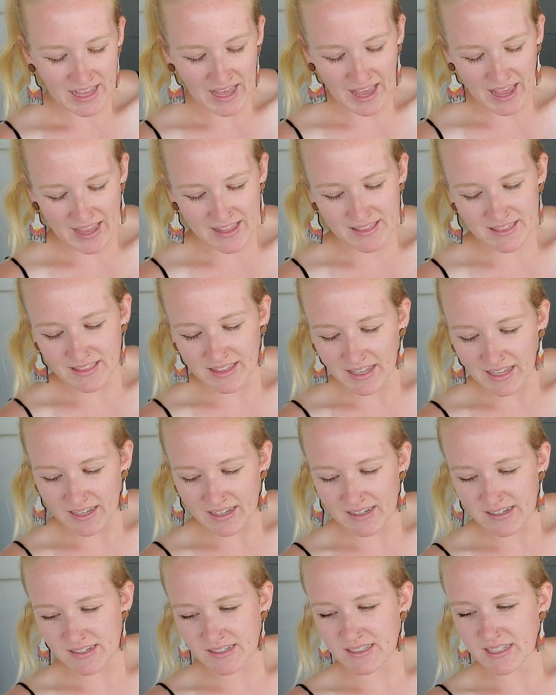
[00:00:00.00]
And
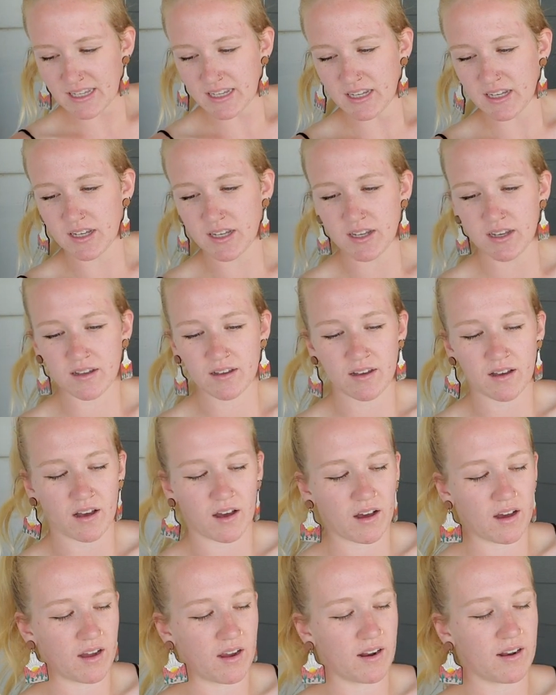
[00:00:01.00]
these
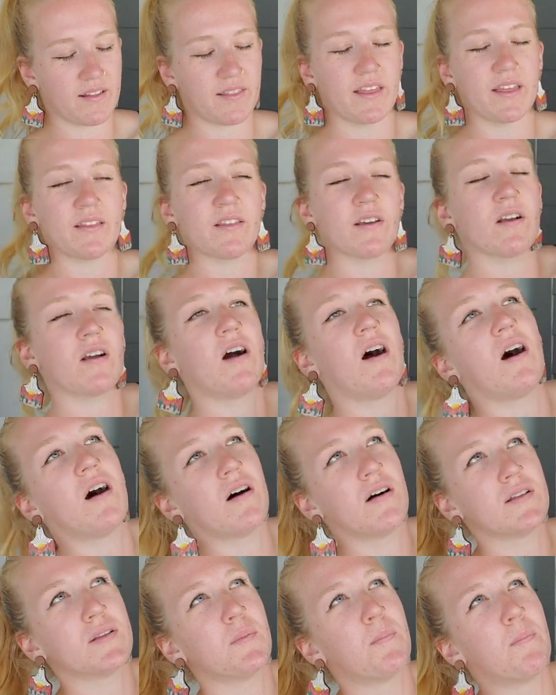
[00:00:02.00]
are, I think they're
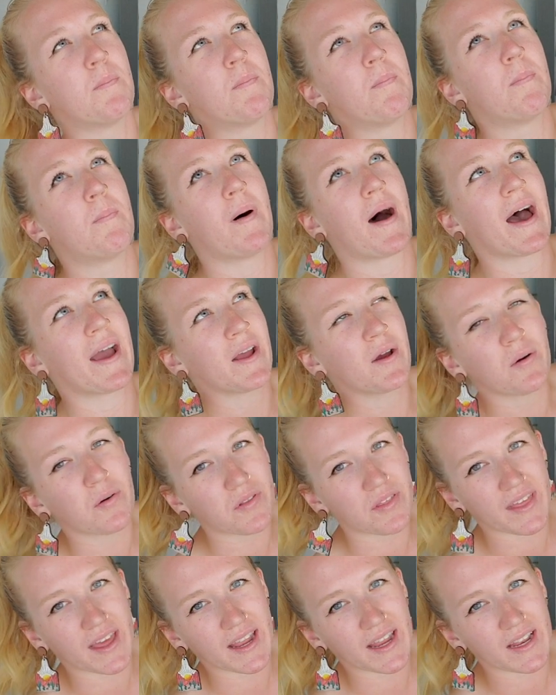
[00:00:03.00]
called
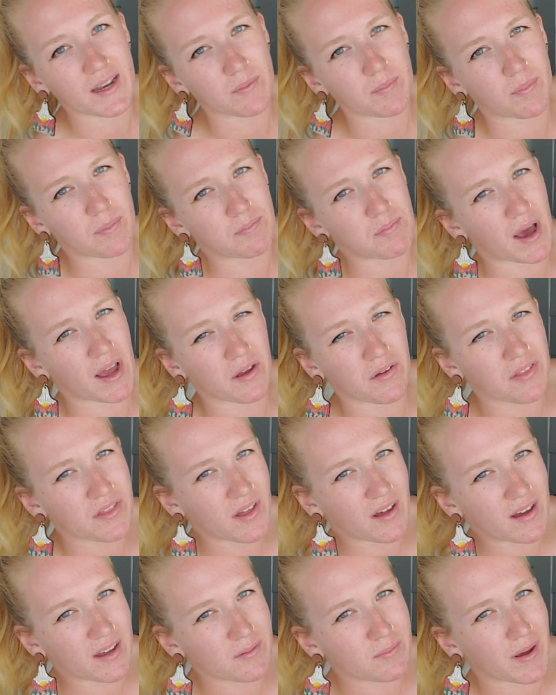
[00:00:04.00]
biothane. I
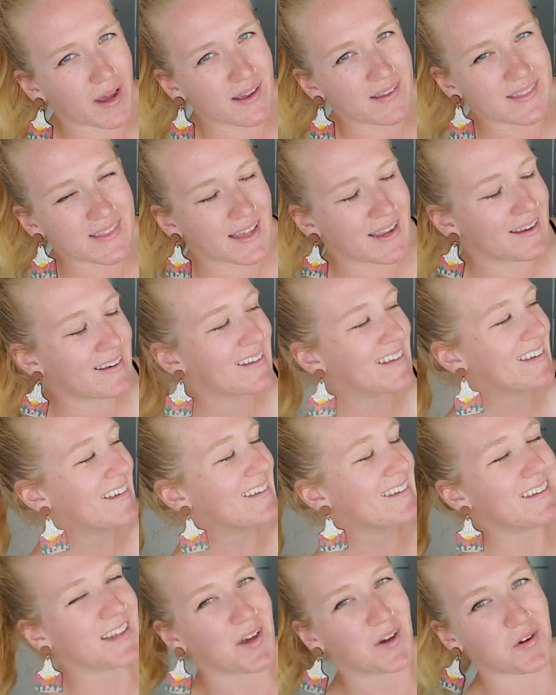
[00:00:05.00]
don't know if
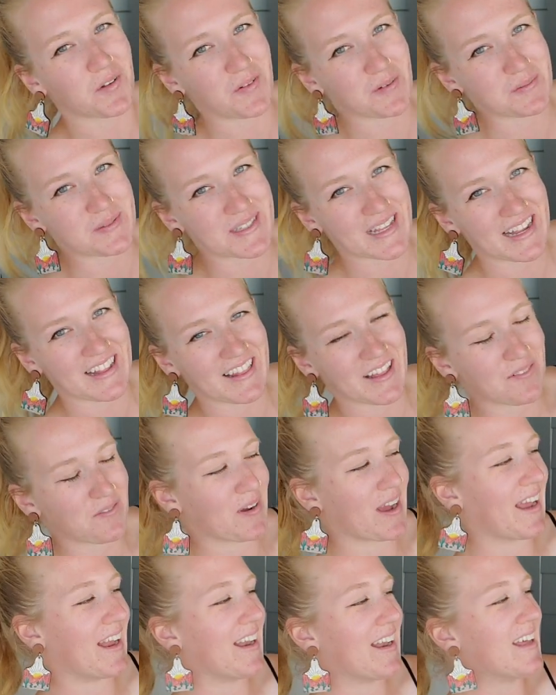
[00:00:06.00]
I'm saying that
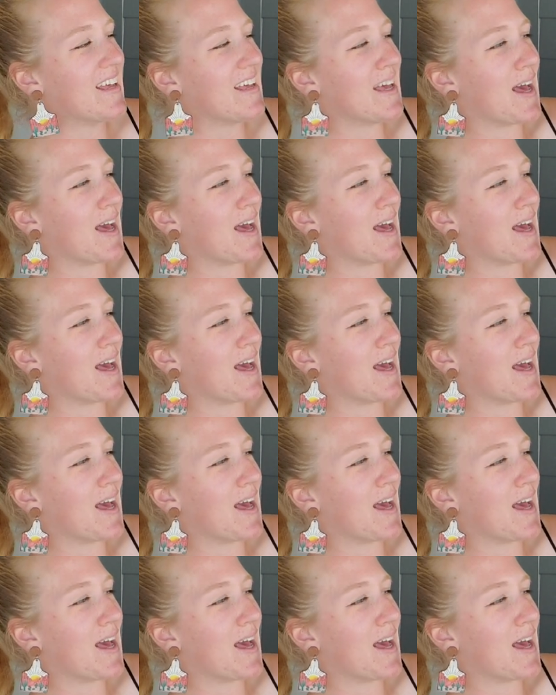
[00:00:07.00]
right.